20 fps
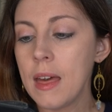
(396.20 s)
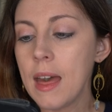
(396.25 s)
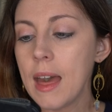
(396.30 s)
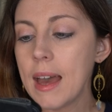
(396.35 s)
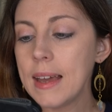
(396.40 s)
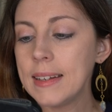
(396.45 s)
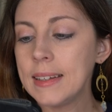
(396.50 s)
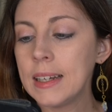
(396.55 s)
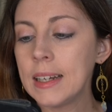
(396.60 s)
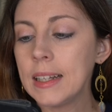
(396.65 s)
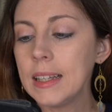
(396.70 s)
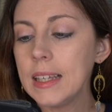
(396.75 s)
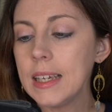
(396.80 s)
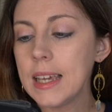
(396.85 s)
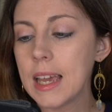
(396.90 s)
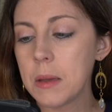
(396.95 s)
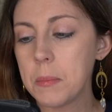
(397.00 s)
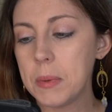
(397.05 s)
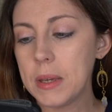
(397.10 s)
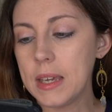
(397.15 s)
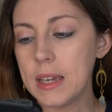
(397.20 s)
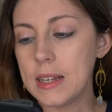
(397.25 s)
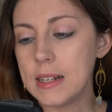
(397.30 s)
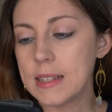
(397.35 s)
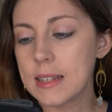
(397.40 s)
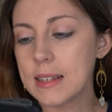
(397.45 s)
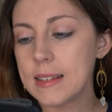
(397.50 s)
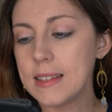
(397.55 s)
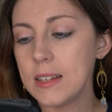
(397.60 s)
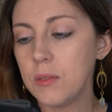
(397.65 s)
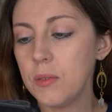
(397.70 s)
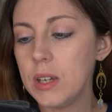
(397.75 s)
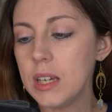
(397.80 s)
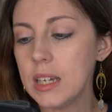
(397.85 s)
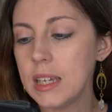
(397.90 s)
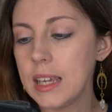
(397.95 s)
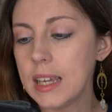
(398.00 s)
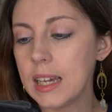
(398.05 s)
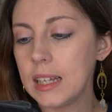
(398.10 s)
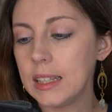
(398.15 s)
A deadly game begins. Sylvia
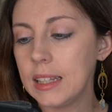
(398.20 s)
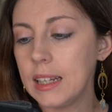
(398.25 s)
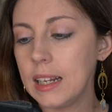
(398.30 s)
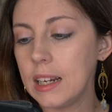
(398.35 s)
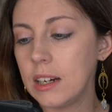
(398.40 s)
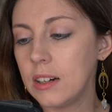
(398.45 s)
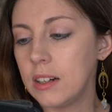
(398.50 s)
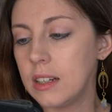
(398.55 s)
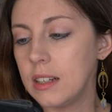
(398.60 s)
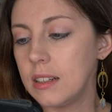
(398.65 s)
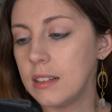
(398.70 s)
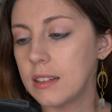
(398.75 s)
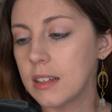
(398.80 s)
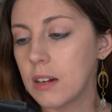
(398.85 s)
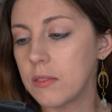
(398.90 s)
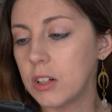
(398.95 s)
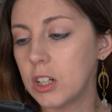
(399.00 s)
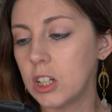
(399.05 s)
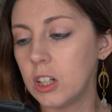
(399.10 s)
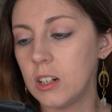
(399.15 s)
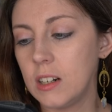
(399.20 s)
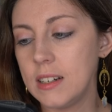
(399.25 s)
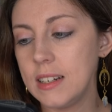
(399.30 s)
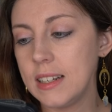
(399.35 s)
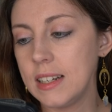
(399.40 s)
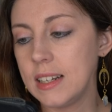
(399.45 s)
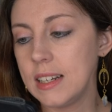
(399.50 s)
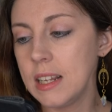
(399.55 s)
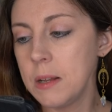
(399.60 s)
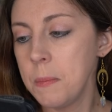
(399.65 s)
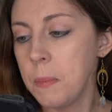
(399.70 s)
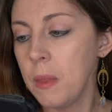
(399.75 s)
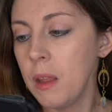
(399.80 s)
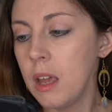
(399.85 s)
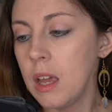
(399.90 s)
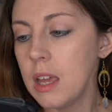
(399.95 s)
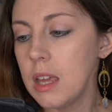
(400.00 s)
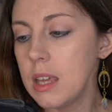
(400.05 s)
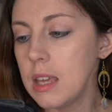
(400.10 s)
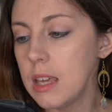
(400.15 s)
can't let Aaron discover her identity,
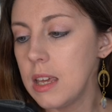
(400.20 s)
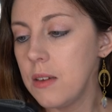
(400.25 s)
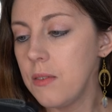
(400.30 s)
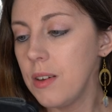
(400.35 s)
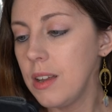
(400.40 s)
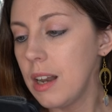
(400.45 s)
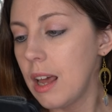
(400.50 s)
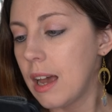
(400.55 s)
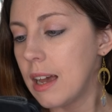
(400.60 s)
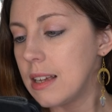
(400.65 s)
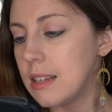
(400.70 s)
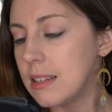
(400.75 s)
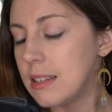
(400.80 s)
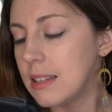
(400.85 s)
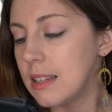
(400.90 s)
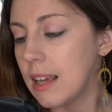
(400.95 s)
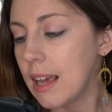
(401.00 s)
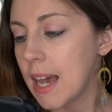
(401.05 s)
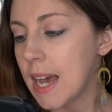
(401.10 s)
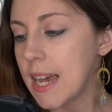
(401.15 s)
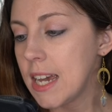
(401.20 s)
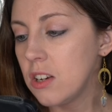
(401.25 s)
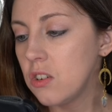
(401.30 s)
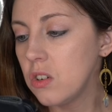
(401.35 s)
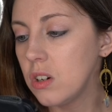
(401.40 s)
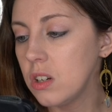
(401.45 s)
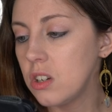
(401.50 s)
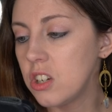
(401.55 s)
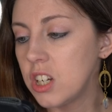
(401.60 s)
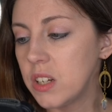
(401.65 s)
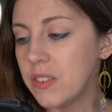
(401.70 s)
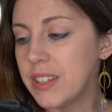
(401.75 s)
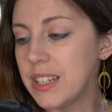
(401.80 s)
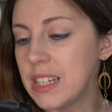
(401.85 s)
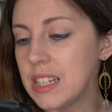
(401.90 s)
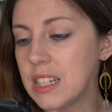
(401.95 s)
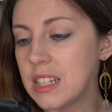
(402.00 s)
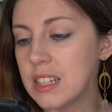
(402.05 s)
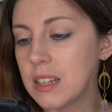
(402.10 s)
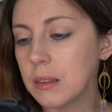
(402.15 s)
even as hatred shifts
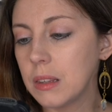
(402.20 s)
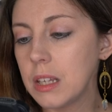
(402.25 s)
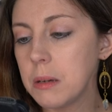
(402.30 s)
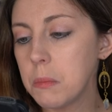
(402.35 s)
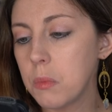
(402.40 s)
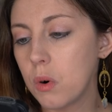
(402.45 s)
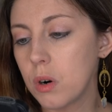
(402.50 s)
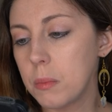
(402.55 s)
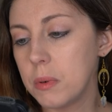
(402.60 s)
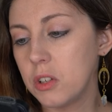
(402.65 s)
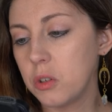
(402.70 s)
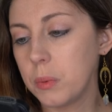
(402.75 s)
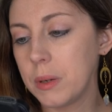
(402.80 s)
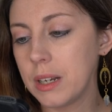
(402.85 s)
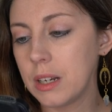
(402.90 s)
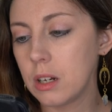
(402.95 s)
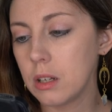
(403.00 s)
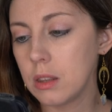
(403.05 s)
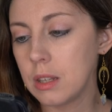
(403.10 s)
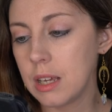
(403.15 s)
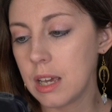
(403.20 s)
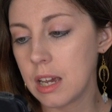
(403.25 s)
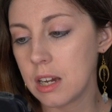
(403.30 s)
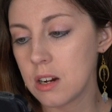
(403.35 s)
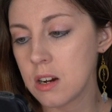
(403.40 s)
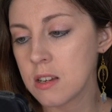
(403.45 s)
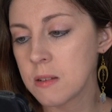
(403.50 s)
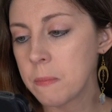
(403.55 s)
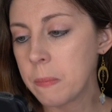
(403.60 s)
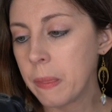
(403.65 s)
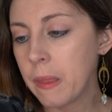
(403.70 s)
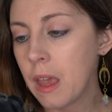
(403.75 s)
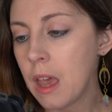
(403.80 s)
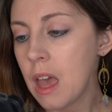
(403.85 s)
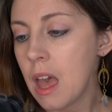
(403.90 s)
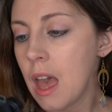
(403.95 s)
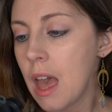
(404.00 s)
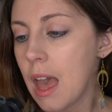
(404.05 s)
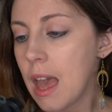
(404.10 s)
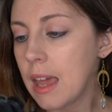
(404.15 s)
into something more between the heirs.
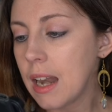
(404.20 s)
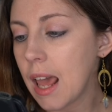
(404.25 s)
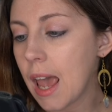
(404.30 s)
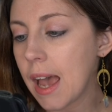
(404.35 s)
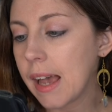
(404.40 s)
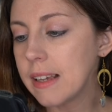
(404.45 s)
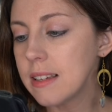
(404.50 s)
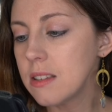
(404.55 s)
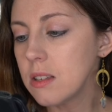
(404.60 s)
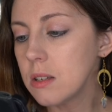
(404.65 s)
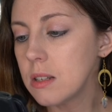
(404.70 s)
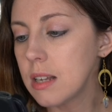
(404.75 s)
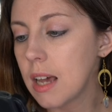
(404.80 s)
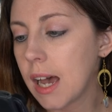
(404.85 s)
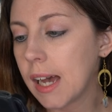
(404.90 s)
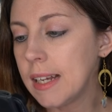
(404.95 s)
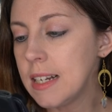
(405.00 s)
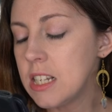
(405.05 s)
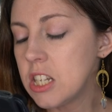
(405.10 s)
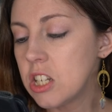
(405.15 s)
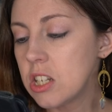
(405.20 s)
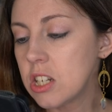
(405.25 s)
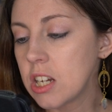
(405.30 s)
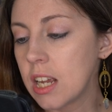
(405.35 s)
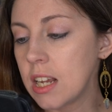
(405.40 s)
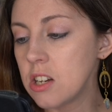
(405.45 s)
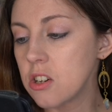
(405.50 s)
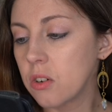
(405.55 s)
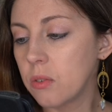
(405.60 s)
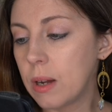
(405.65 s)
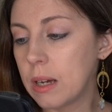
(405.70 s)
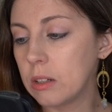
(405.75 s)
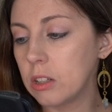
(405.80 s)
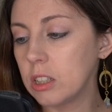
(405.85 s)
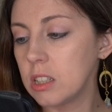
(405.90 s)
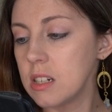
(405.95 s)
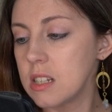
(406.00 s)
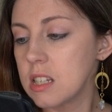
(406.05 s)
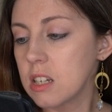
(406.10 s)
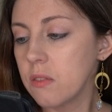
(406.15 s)
And as the tides change around
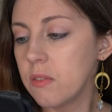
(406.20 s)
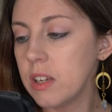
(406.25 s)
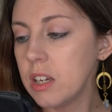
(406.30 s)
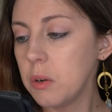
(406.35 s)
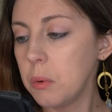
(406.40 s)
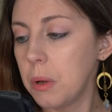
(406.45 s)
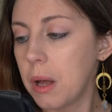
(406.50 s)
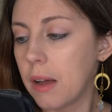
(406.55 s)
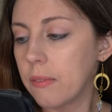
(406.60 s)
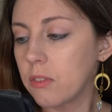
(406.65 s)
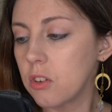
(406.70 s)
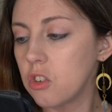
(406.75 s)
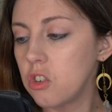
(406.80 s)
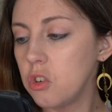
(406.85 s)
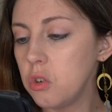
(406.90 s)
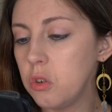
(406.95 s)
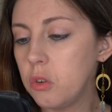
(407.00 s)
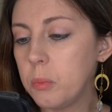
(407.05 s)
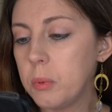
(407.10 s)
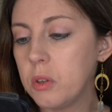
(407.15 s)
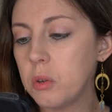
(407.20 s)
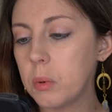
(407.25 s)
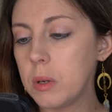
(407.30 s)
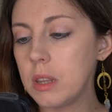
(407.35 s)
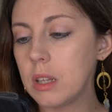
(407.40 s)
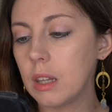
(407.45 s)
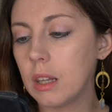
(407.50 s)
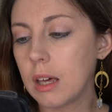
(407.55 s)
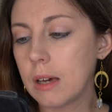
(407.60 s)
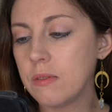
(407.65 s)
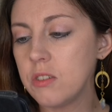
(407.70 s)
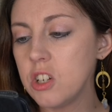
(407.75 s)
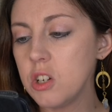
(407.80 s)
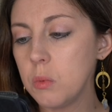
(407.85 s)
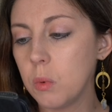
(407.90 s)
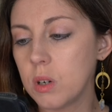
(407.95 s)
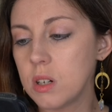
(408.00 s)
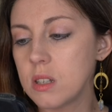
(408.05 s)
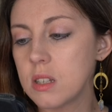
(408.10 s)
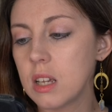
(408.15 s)
her, Sylvia will have to choose between the life she
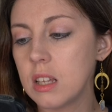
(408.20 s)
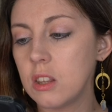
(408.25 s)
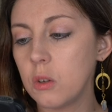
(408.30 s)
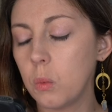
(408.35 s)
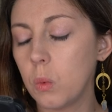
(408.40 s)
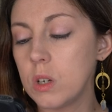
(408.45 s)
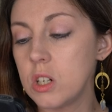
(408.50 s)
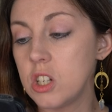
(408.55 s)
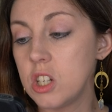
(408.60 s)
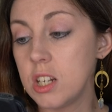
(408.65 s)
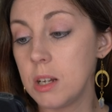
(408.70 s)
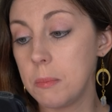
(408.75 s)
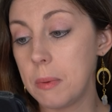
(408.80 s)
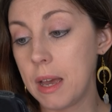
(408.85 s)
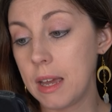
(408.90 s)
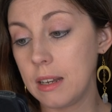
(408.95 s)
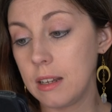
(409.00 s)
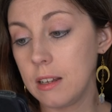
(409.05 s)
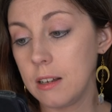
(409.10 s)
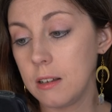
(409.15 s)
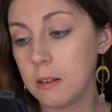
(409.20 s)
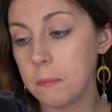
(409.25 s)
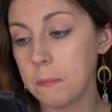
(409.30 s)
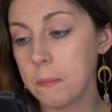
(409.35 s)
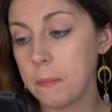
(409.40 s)
wants and the one she abandoned.